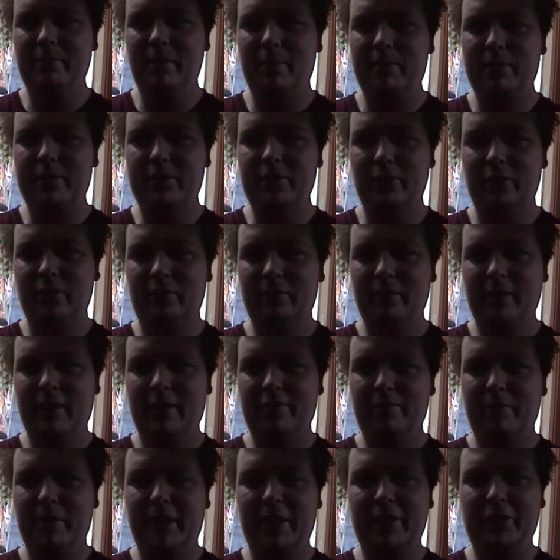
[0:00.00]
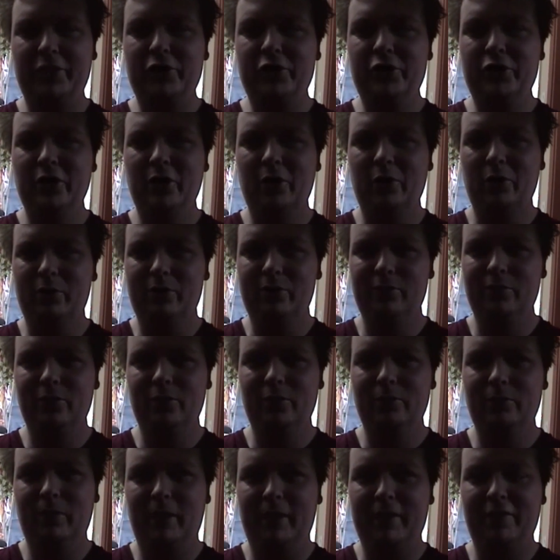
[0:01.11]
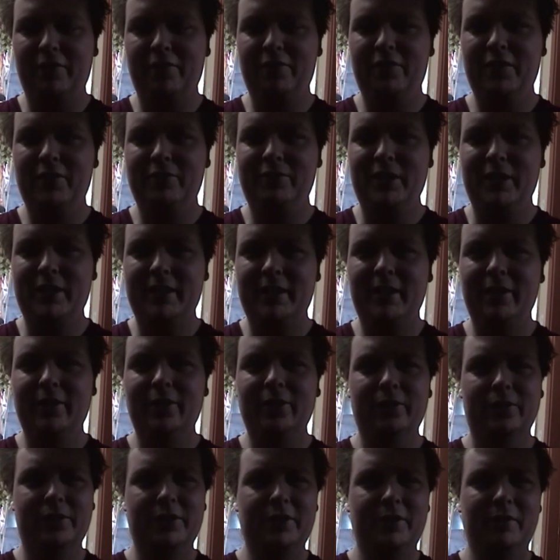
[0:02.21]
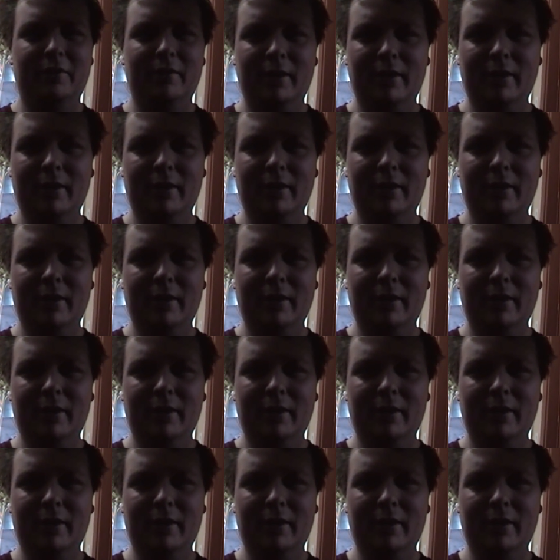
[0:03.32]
mummies have been a joke for, like, 50 years.